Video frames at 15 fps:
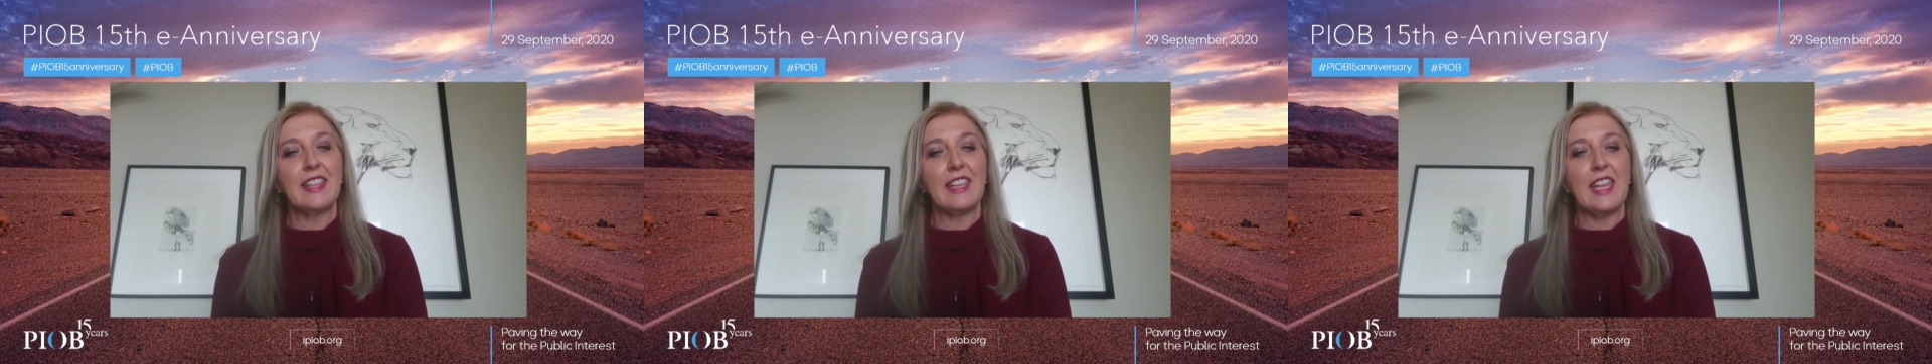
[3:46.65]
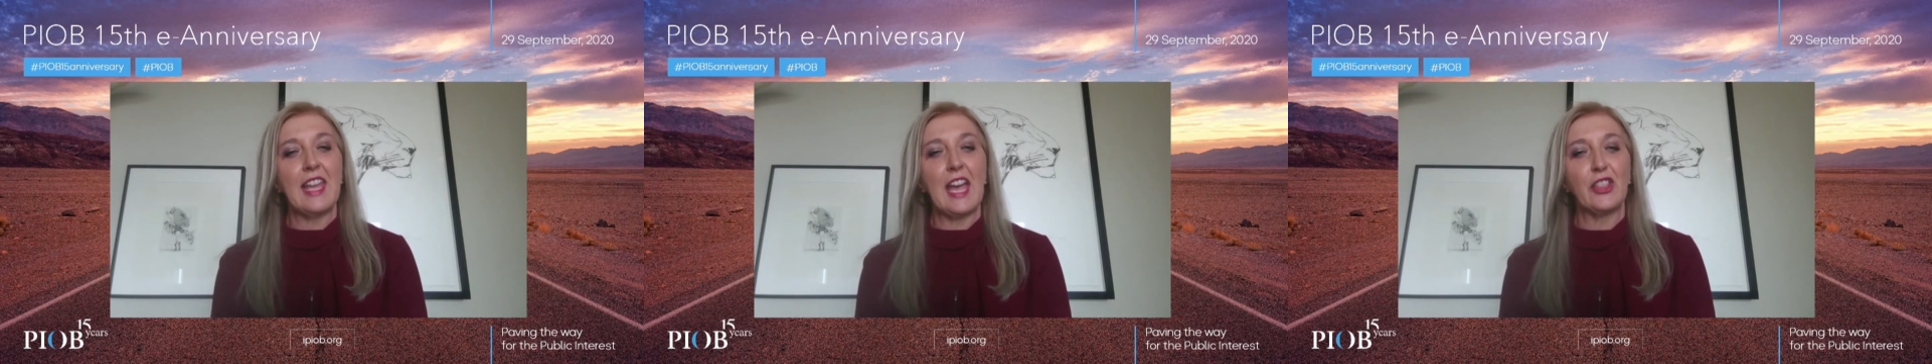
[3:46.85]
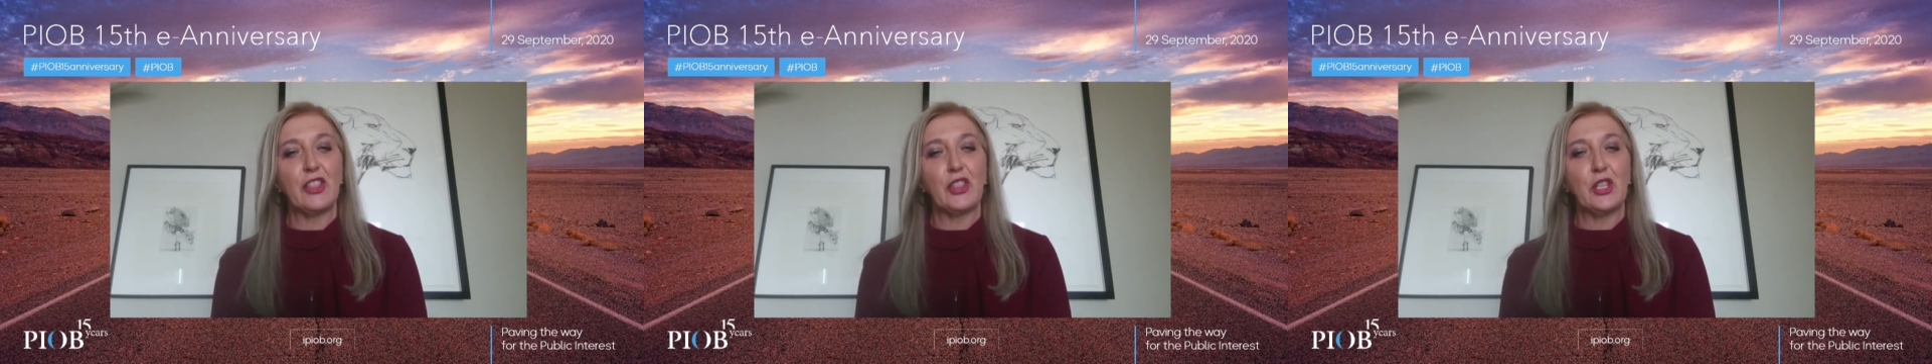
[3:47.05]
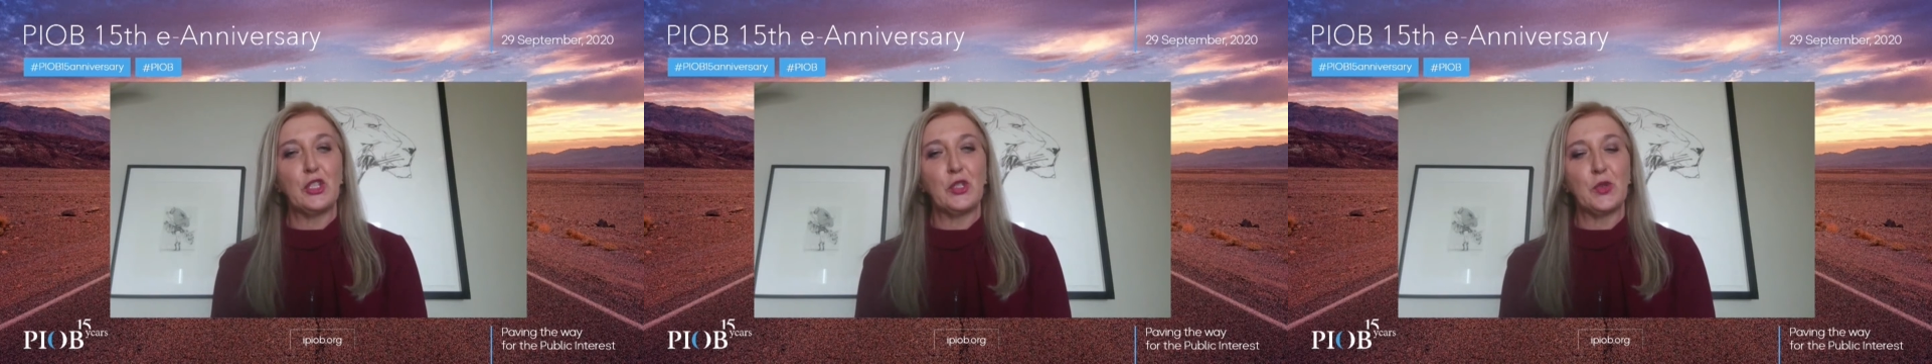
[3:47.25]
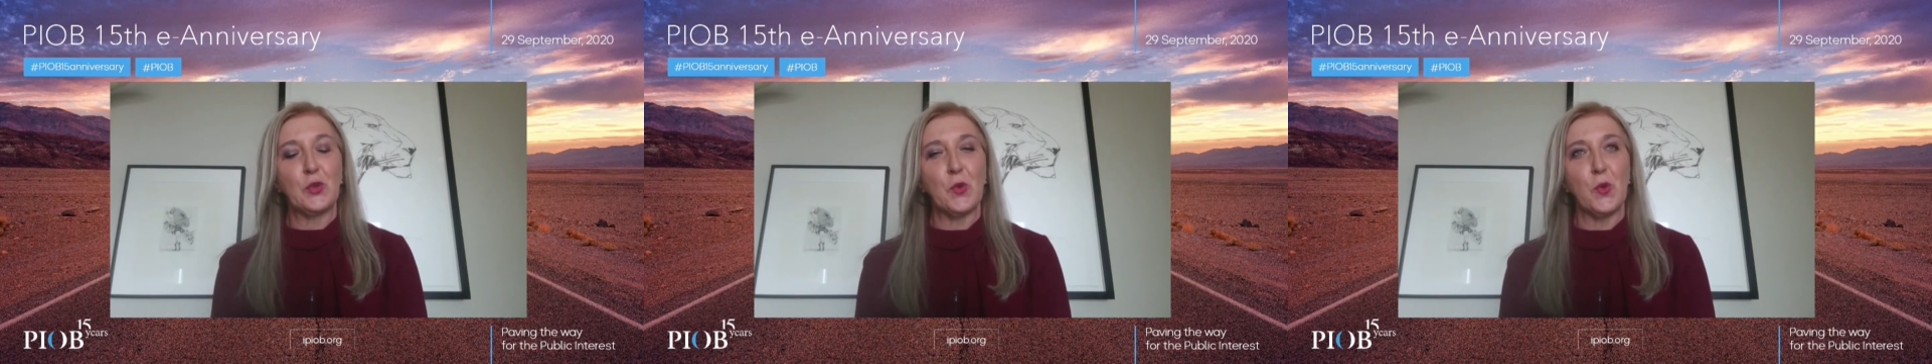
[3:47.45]
there at
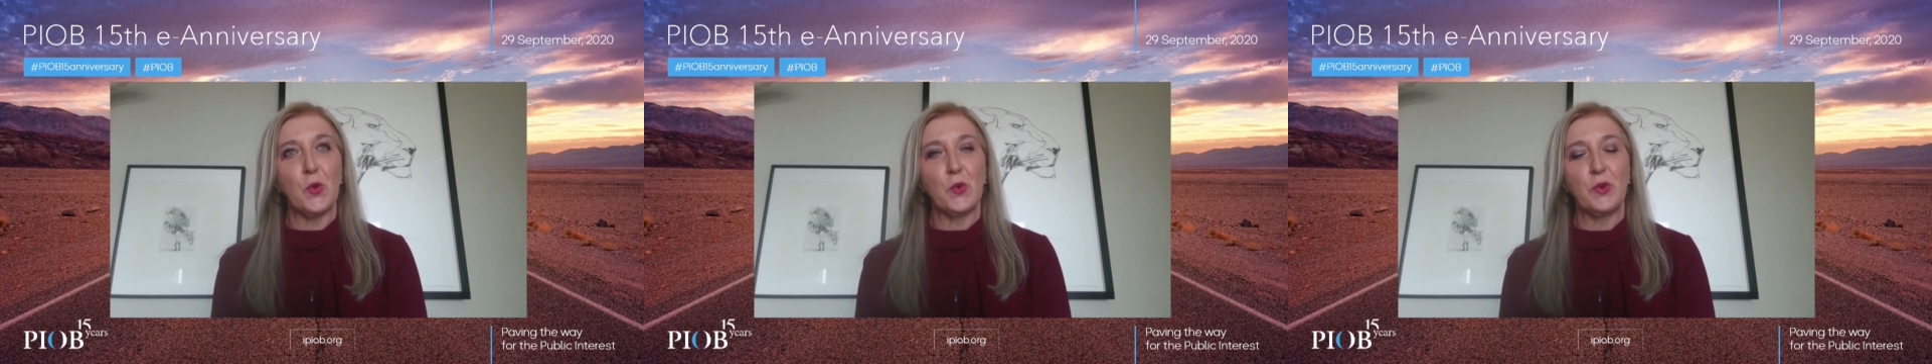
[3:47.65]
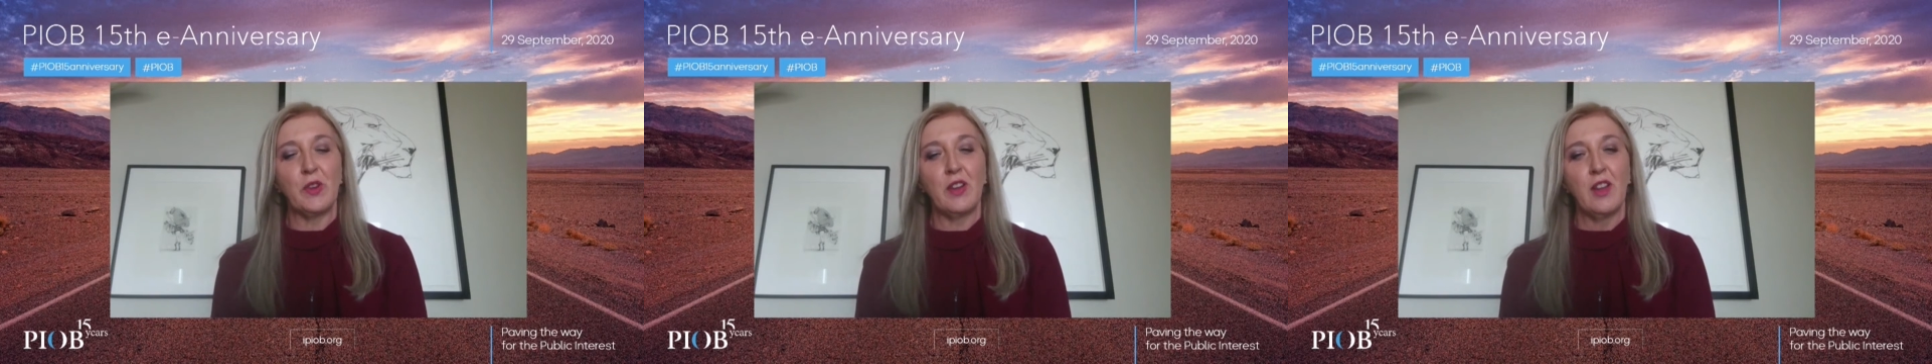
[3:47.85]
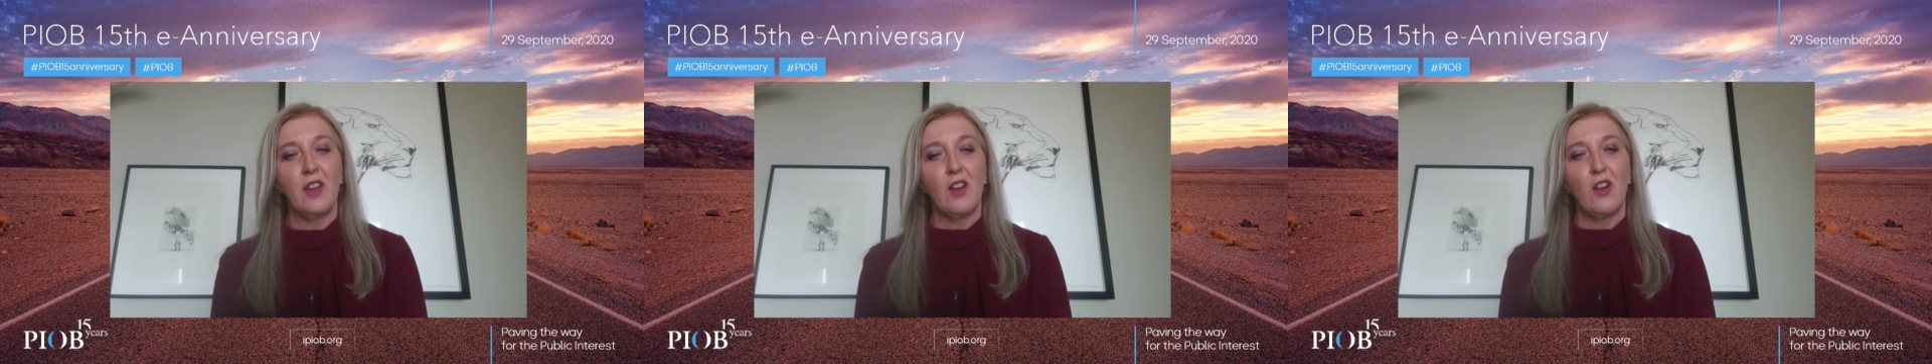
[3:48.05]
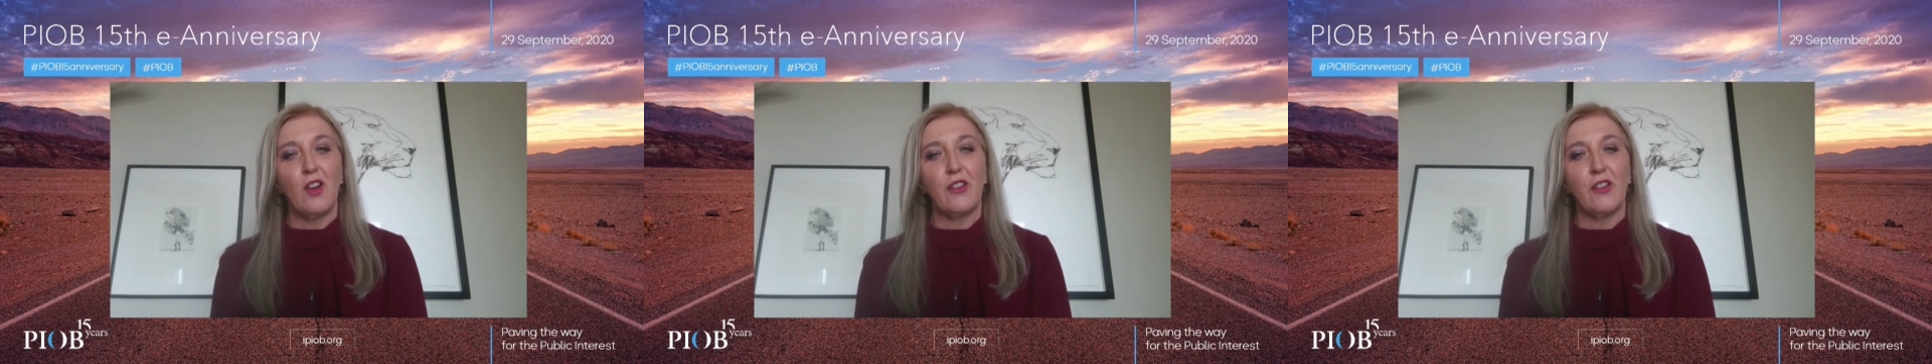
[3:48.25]
the dawn